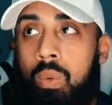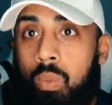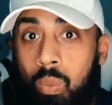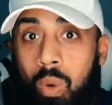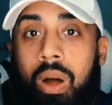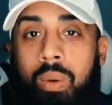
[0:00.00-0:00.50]

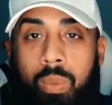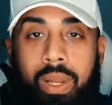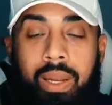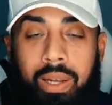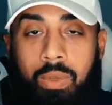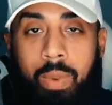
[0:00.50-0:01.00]
what we
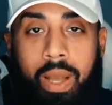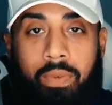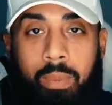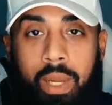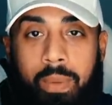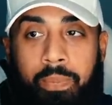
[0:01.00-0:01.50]
can expect
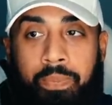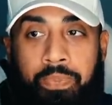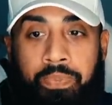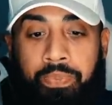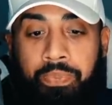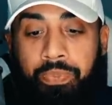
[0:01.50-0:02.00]
from it.
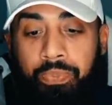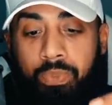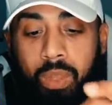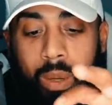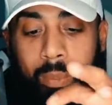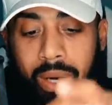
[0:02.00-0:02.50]

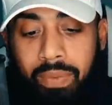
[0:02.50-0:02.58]
But